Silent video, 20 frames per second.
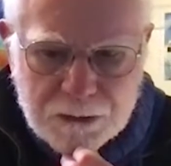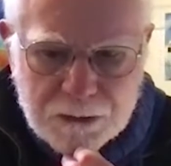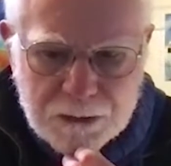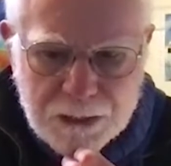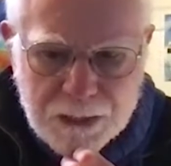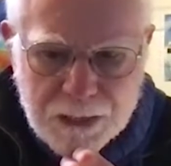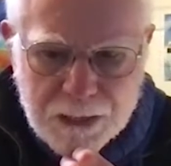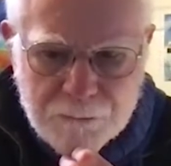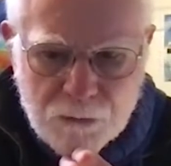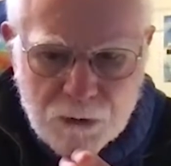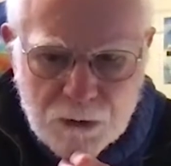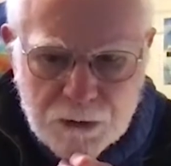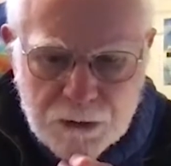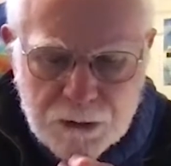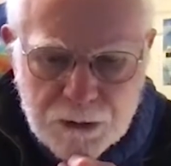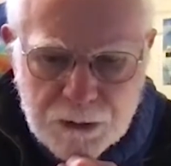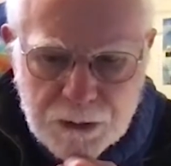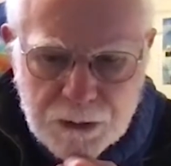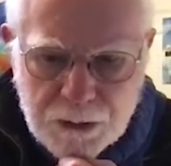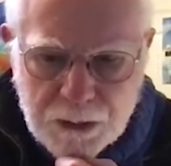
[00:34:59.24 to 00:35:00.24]
admiral
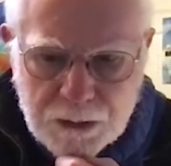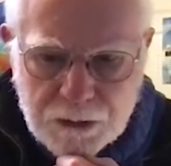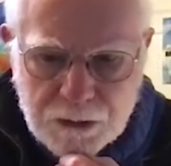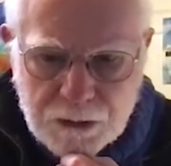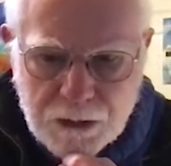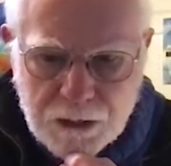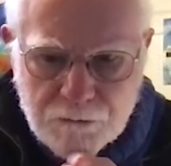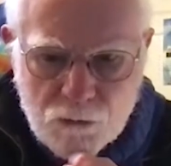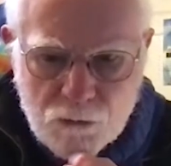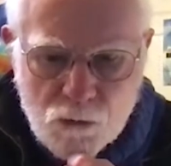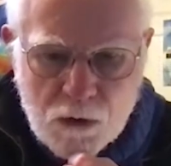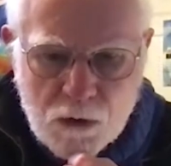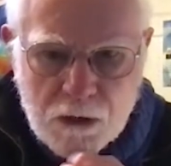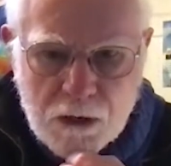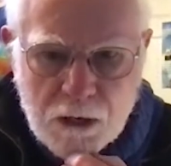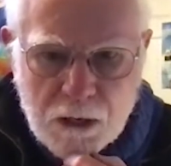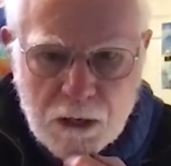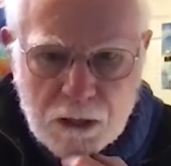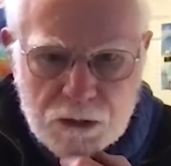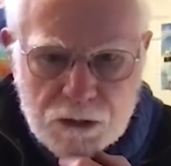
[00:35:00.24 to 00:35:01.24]
at the Naval War
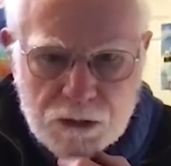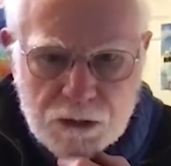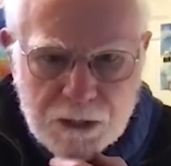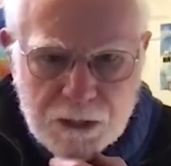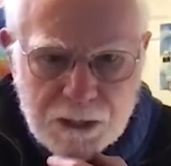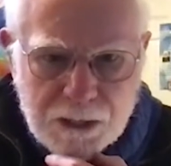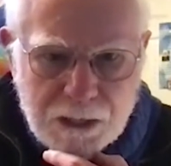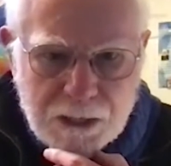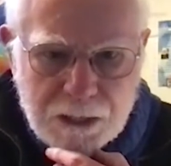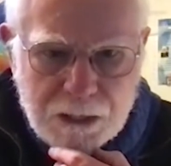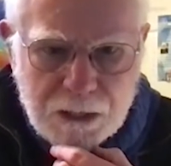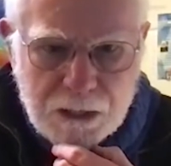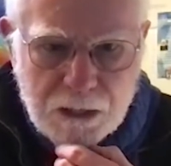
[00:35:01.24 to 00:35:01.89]
College, and